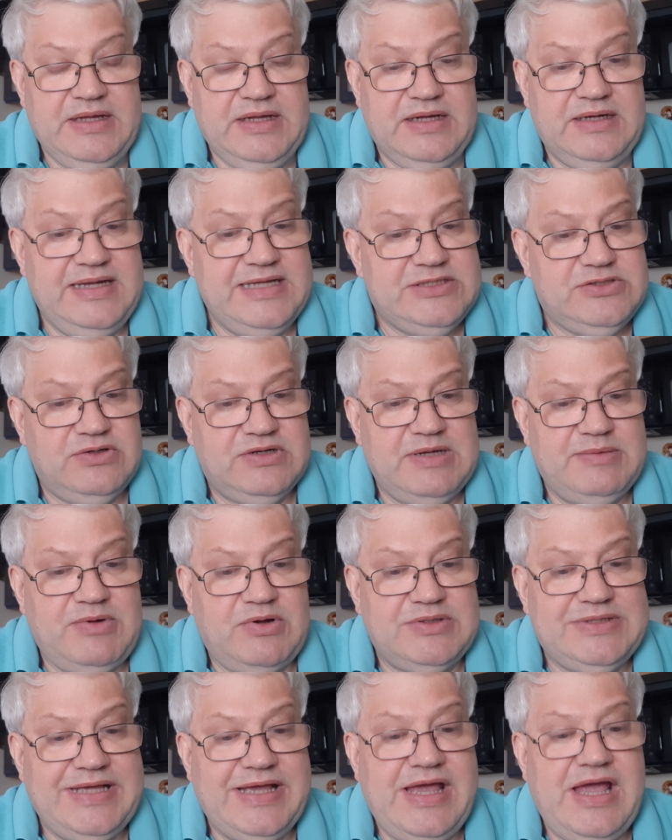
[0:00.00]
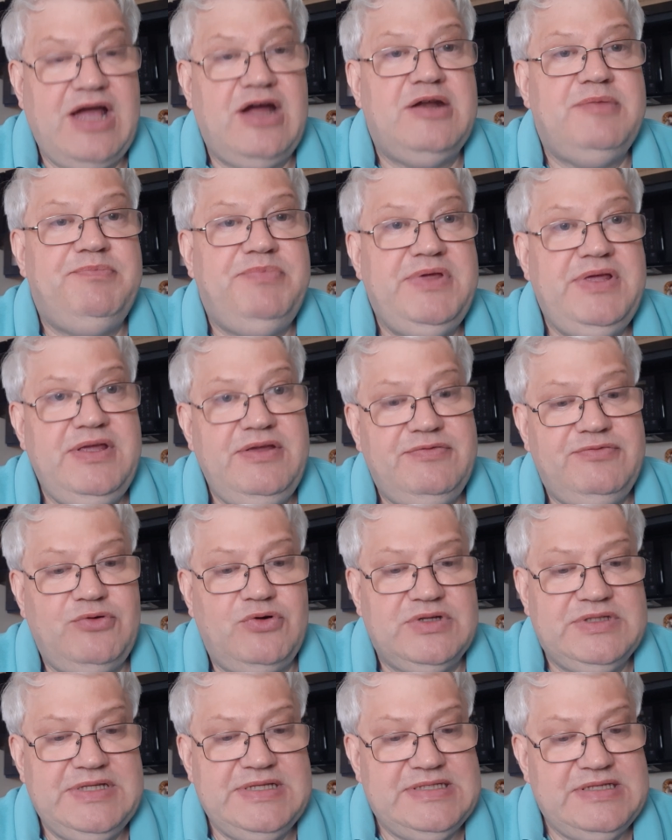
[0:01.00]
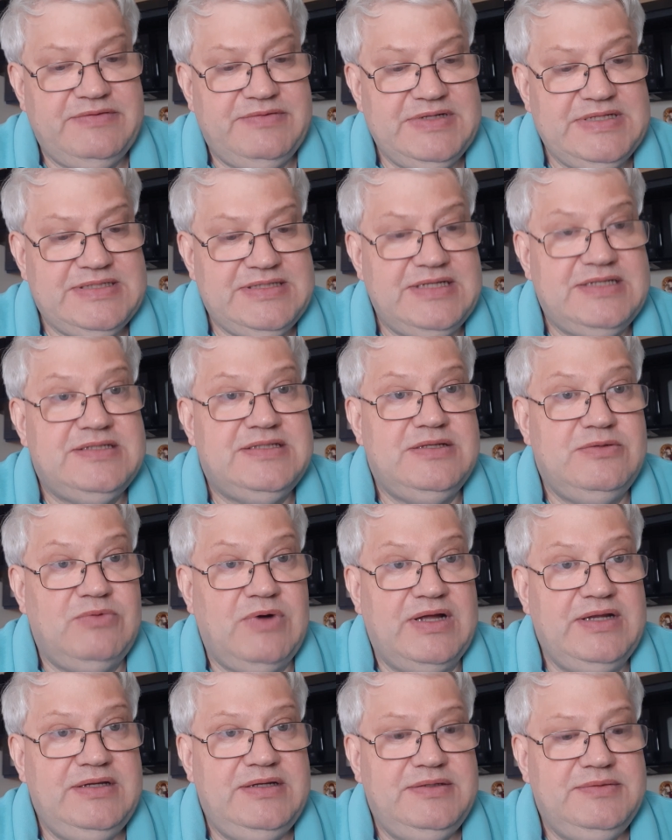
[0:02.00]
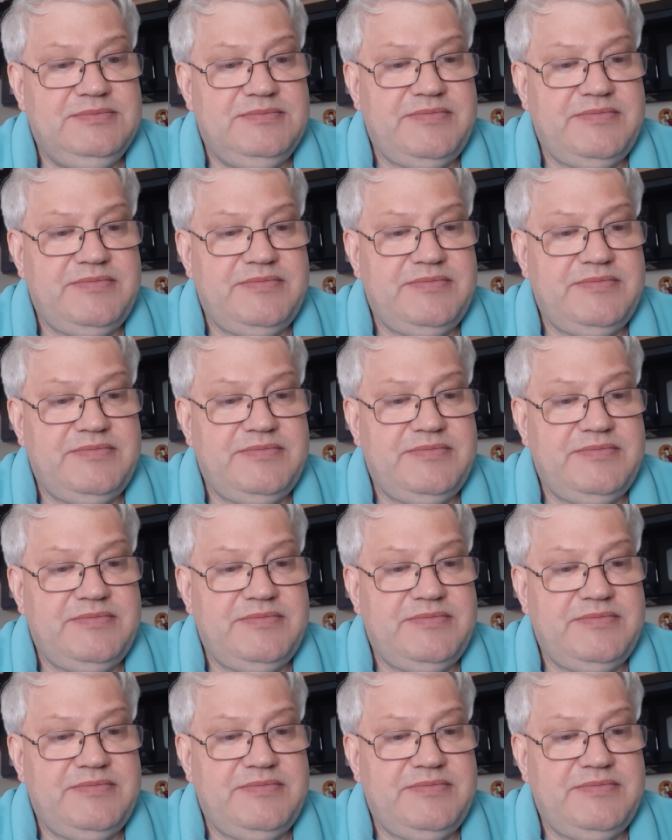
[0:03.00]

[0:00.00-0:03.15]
Let's talk about ARP 4761.